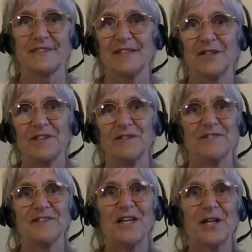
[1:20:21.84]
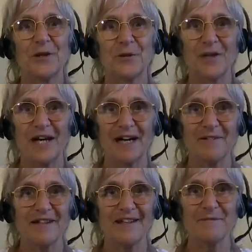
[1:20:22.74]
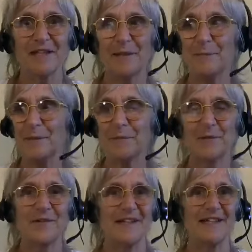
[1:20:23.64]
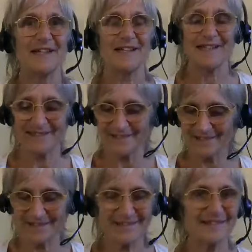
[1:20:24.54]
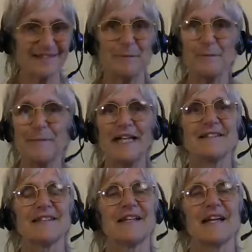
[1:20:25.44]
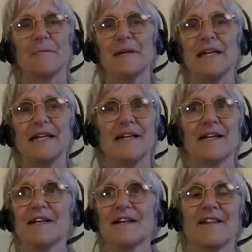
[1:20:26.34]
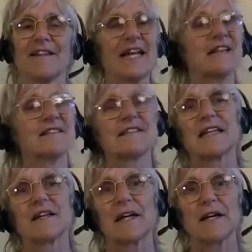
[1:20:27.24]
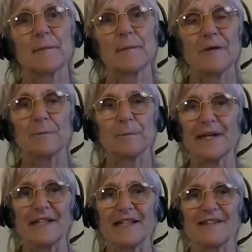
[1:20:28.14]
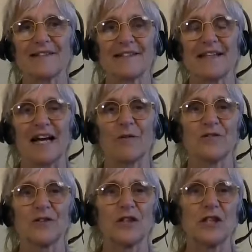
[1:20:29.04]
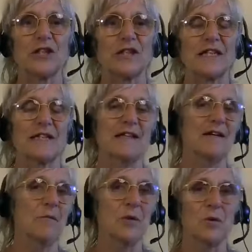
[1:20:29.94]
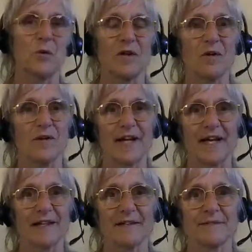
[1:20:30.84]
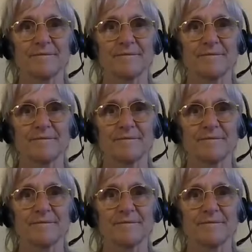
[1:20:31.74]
you don't even know how, how, how, people see it. It's it's amazing how many things there are about bodies and how to look and how, all, all that.